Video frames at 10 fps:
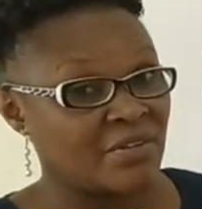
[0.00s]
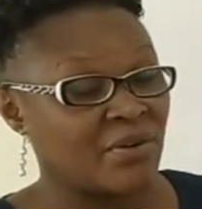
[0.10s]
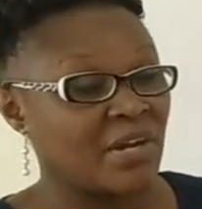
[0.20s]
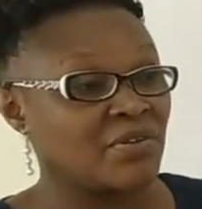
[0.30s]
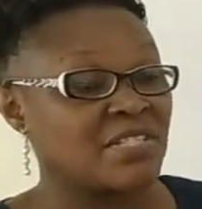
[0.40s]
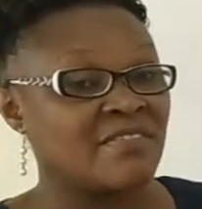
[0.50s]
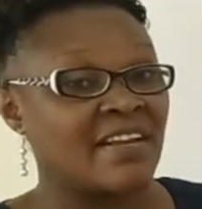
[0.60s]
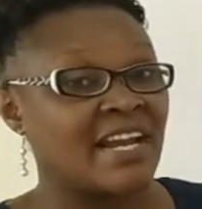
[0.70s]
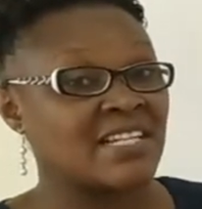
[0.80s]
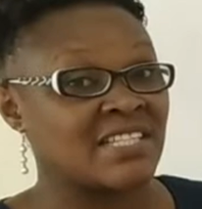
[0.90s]
You cannot
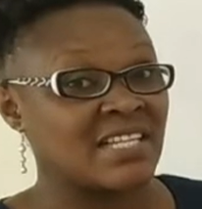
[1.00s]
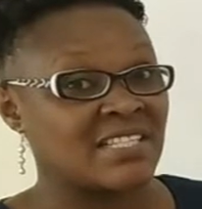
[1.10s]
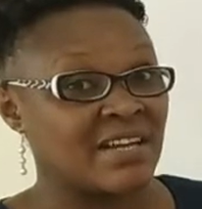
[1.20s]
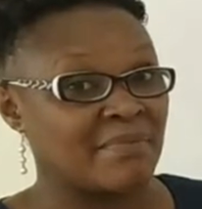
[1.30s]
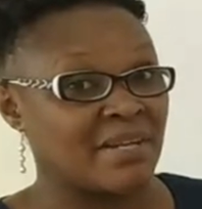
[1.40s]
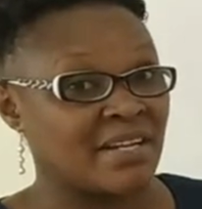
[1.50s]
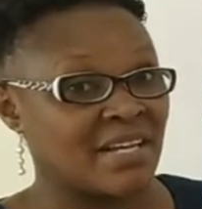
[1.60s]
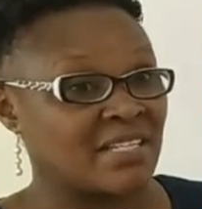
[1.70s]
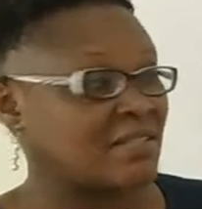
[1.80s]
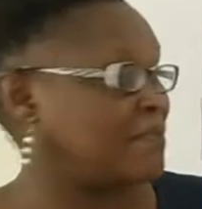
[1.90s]
even access some
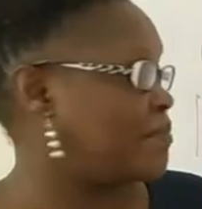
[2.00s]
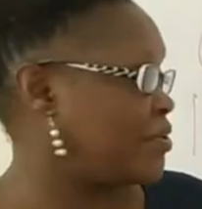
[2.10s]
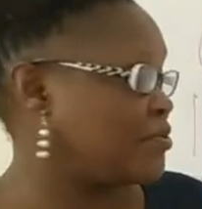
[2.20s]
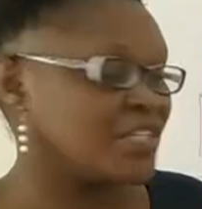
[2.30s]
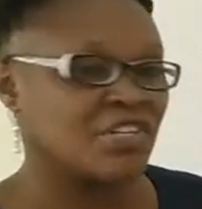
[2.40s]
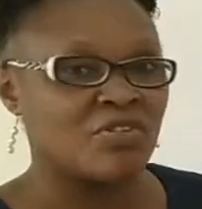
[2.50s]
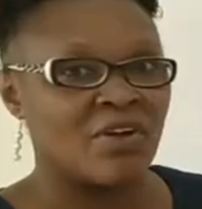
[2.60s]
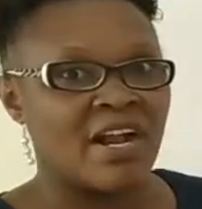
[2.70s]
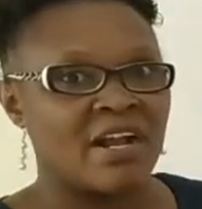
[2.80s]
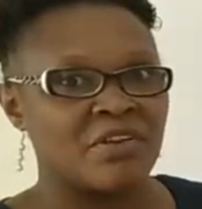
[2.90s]
areas. Maybe using your
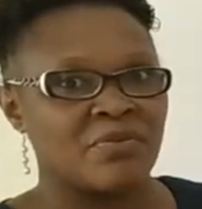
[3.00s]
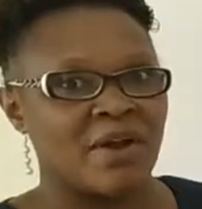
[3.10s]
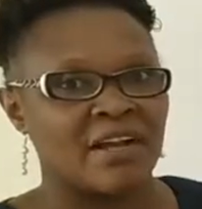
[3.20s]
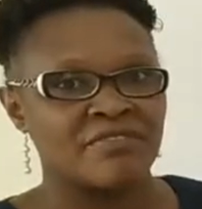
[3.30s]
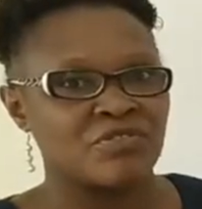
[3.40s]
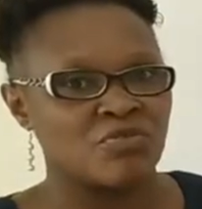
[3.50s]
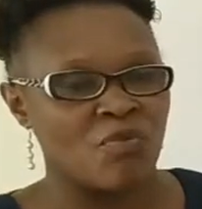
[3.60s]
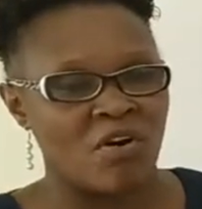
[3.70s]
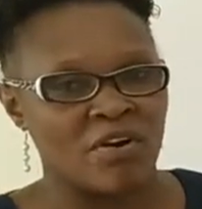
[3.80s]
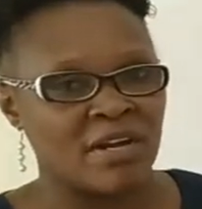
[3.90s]
car, you have to
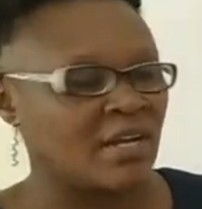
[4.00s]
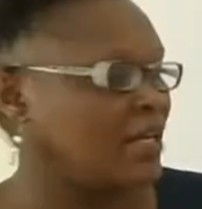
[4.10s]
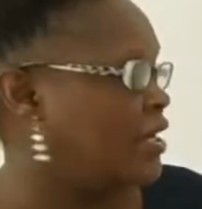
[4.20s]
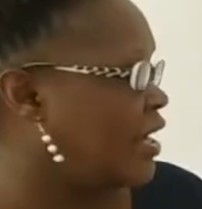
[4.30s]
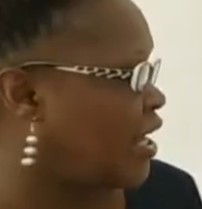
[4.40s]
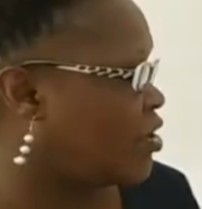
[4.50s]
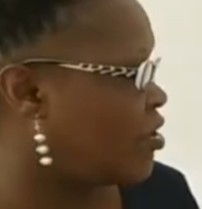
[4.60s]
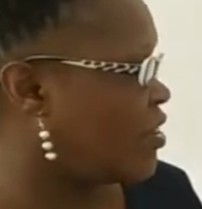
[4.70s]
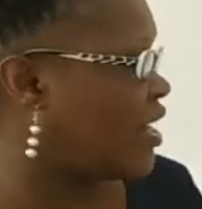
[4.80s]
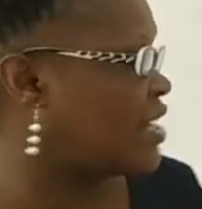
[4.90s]
walk and
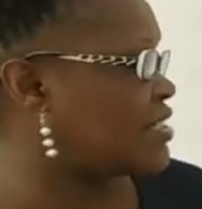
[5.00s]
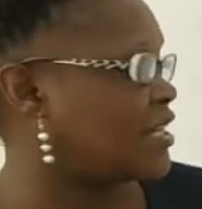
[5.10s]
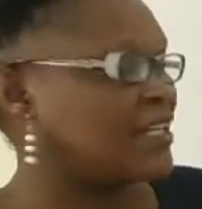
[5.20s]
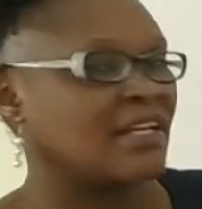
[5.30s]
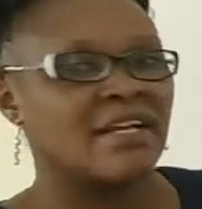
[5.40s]
all that, and